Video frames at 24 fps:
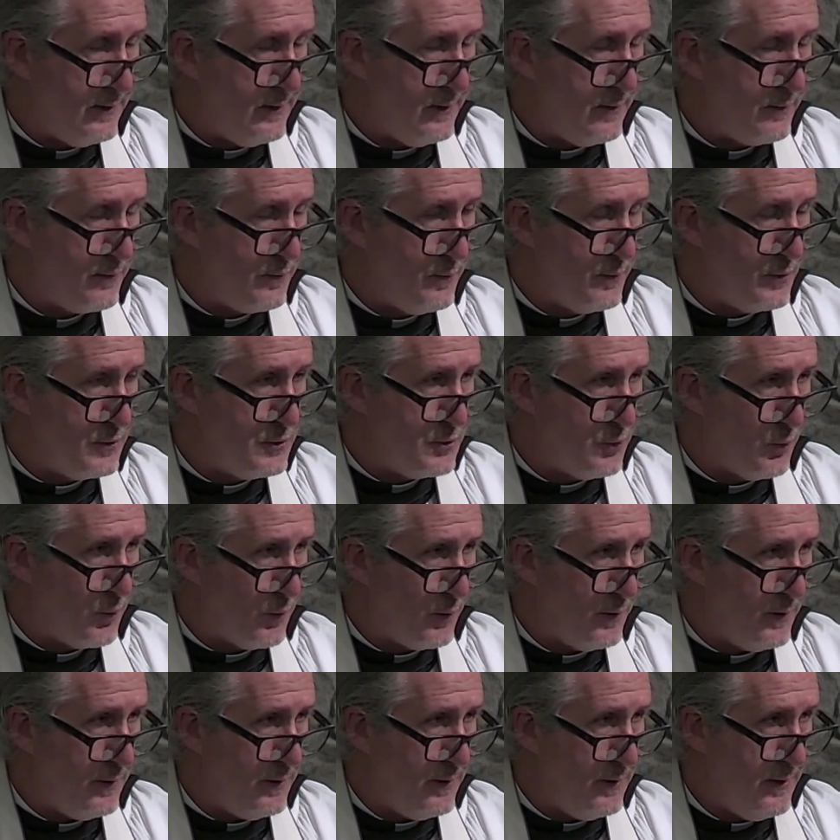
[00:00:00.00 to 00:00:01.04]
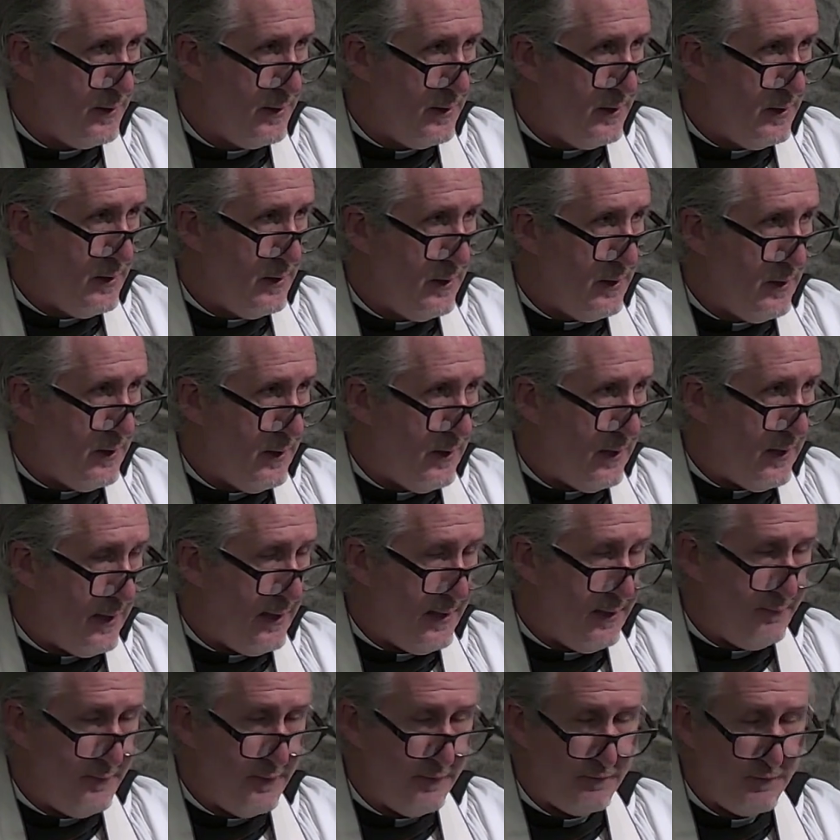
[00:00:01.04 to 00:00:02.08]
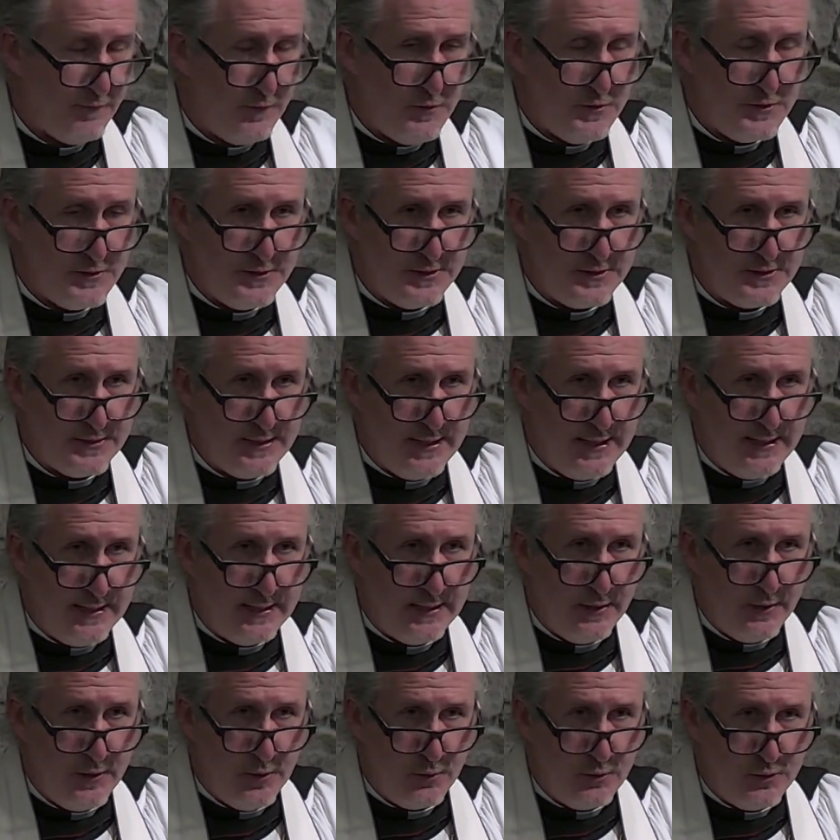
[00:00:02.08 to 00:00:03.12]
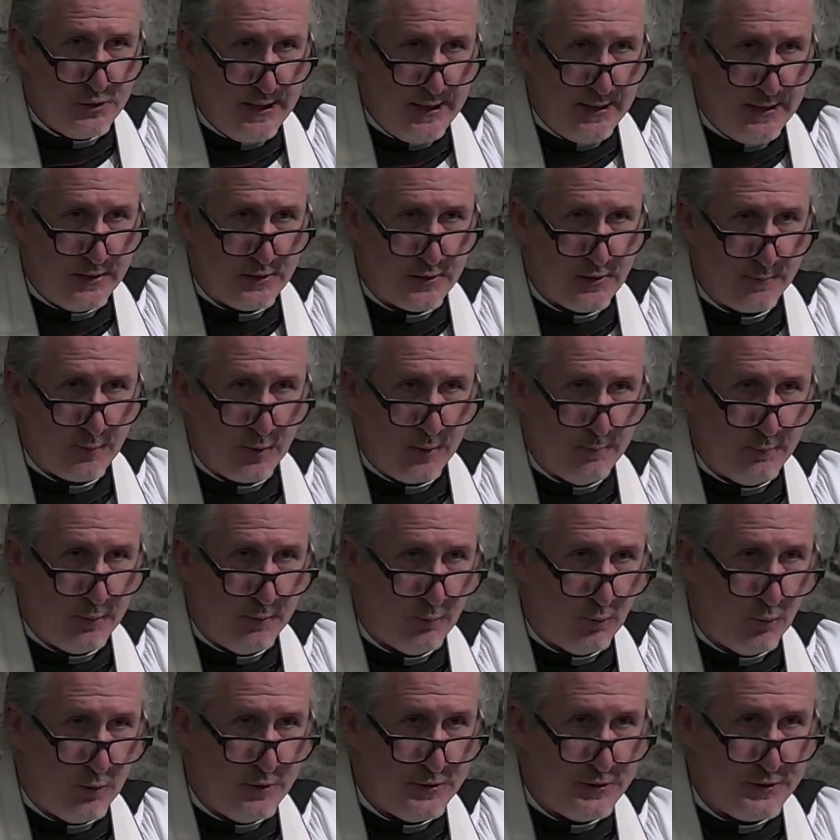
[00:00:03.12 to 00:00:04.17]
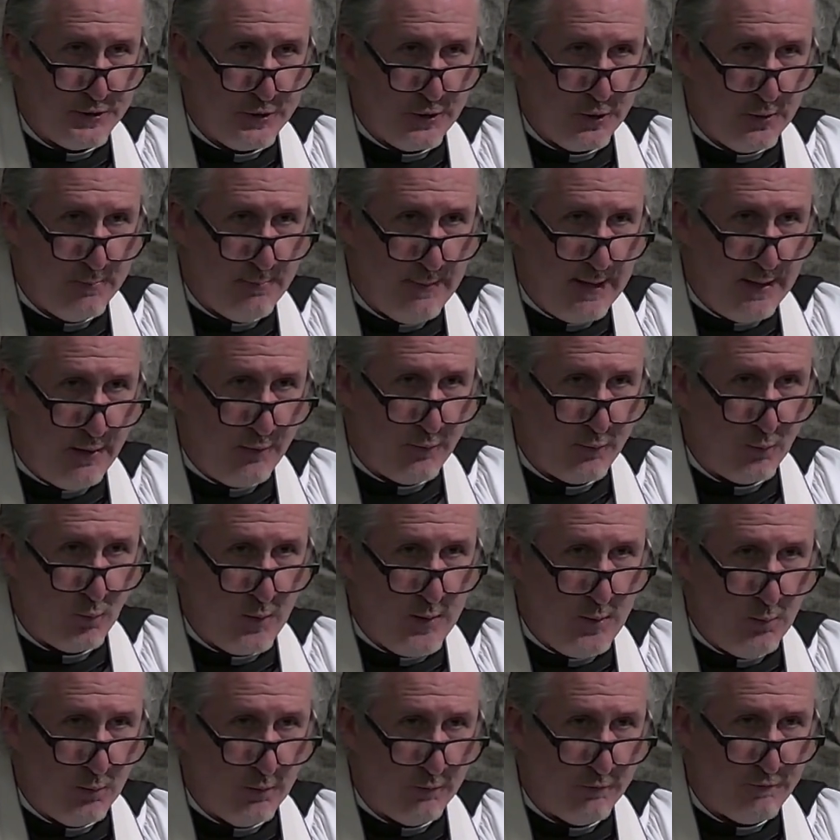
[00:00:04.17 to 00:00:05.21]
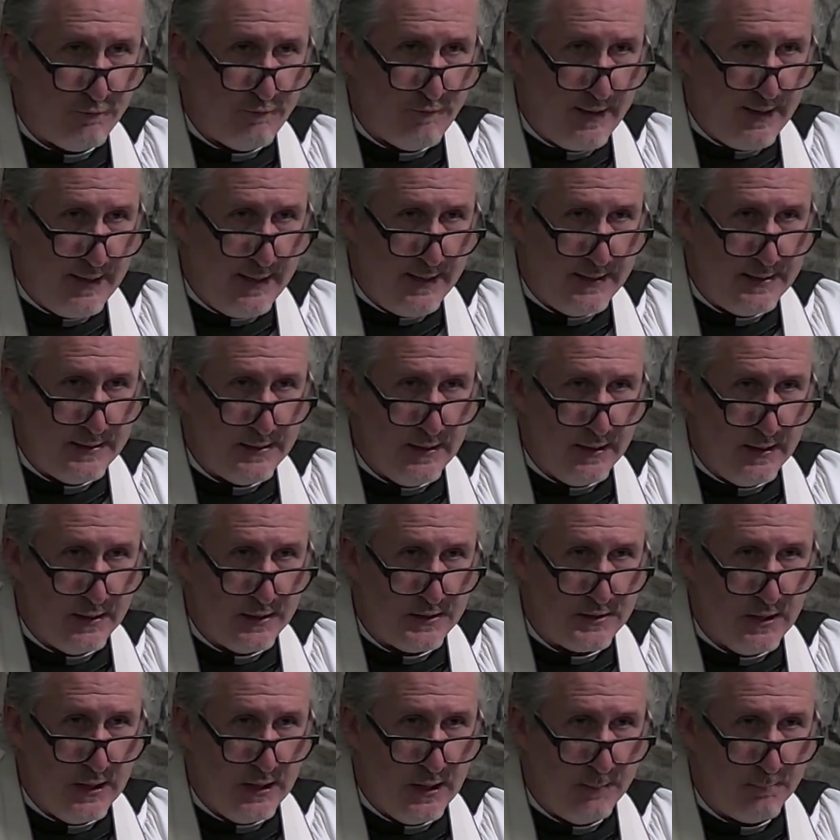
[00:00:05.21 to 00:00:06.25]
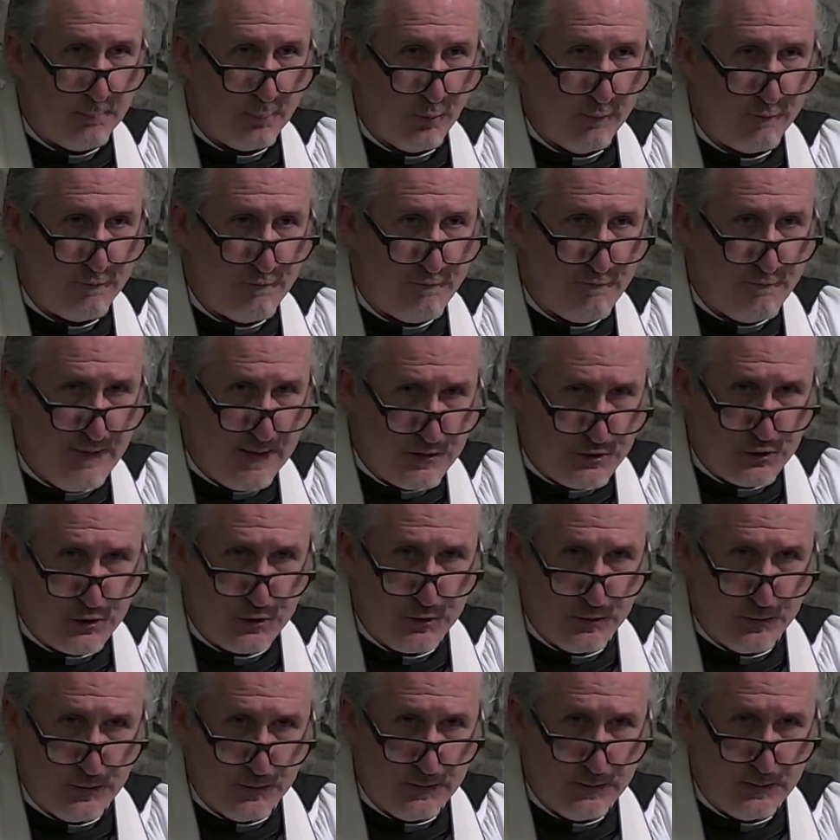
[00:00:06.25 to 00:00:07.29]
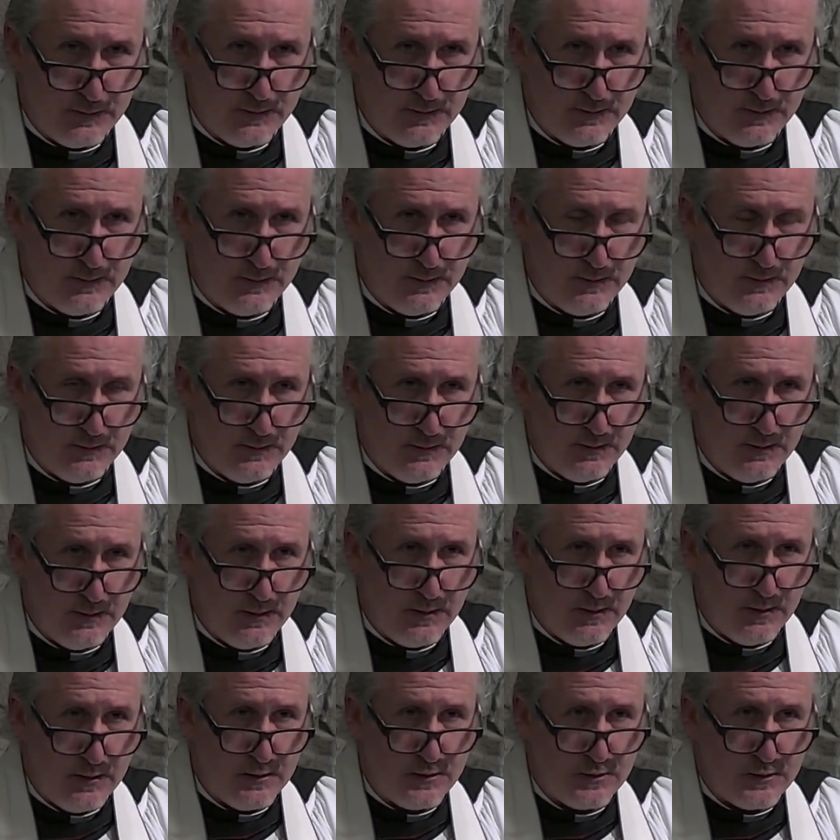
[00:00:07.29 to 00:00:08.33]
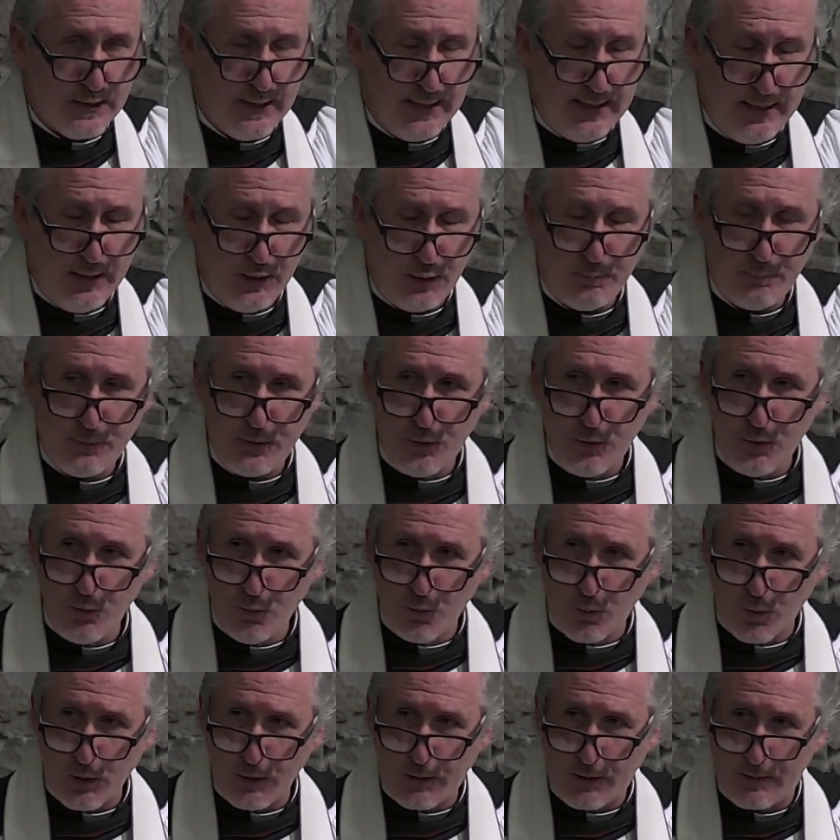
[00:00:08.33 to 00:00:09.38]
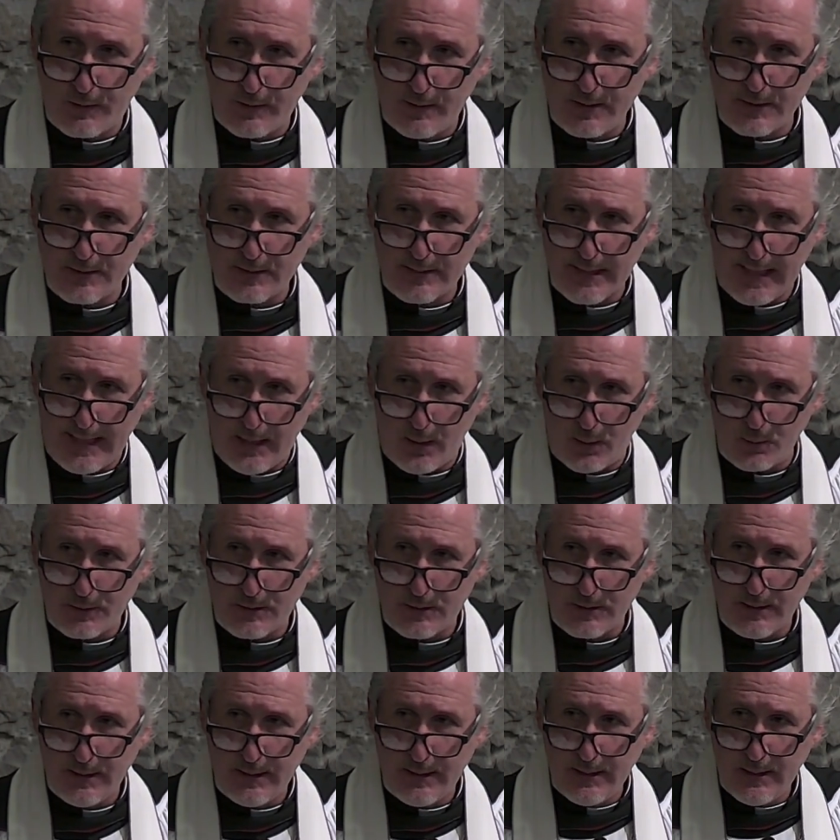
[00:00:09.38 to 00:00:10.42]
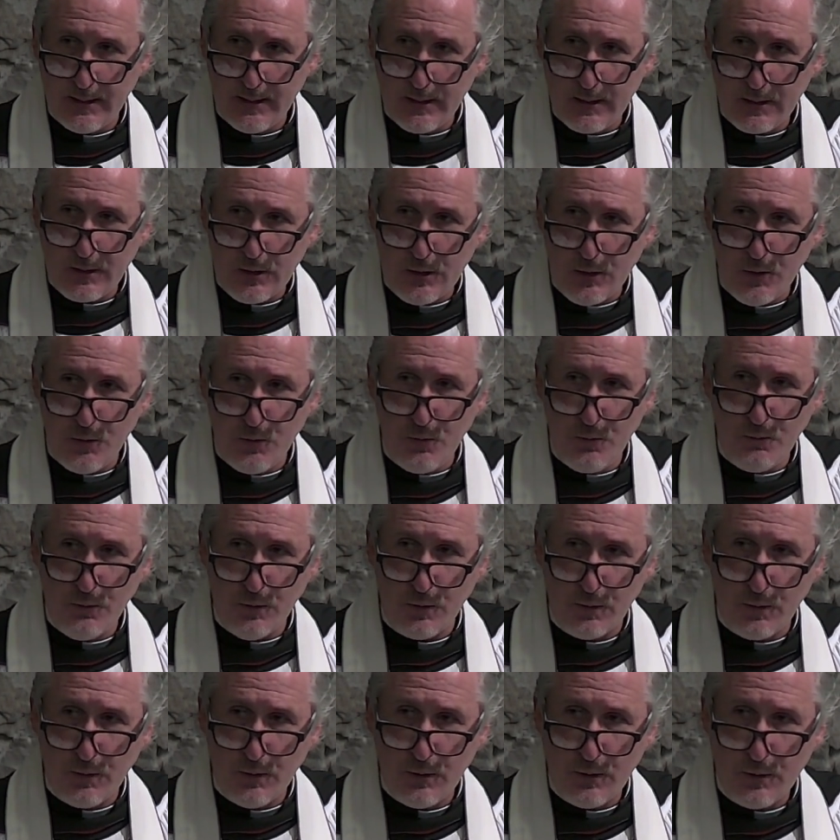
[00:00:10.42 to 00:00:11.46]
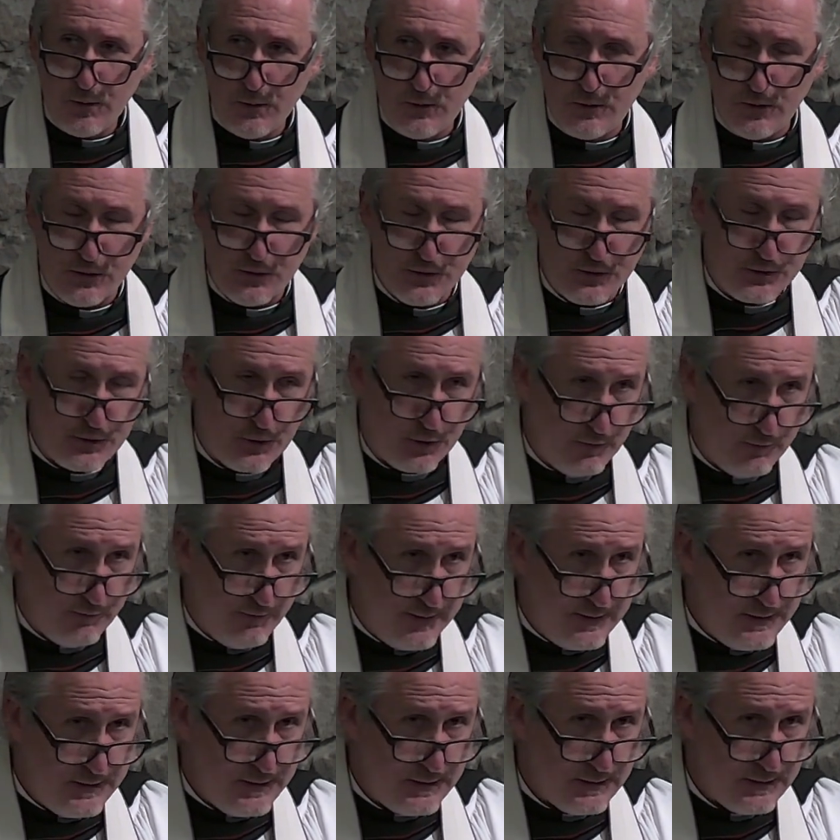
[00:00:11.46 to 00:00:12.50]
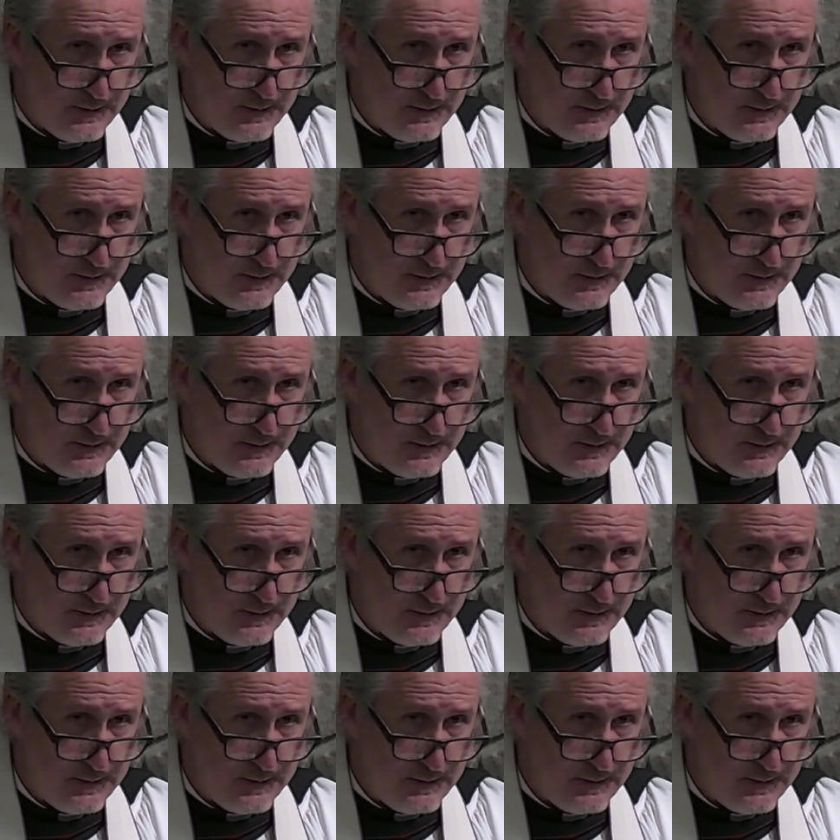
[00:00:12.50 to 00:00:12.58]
through the door, I am the first to say, and I know so I'm going to put words in her mouth, we will find a, a professional to help you work this out. You deserve it.